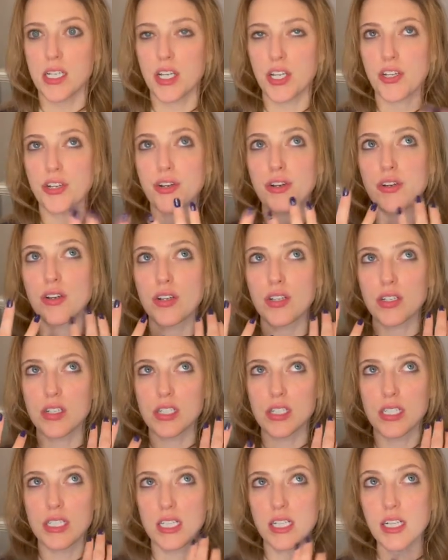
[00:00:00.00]
You're
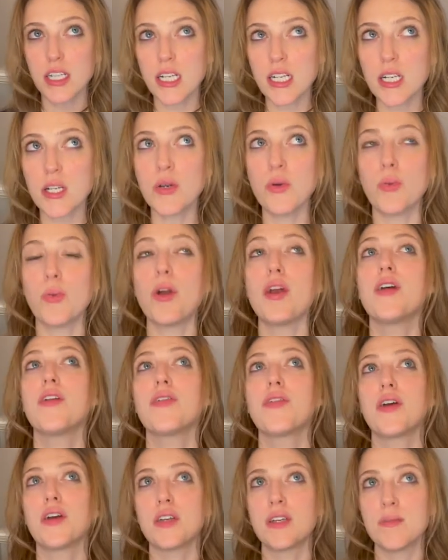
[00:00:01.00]
dealing with
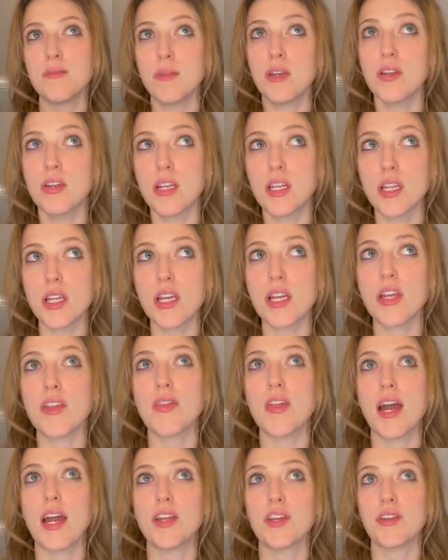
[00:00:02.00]
a community
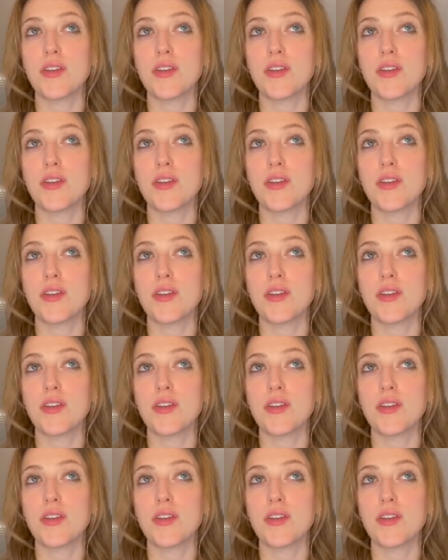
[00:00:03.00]
that,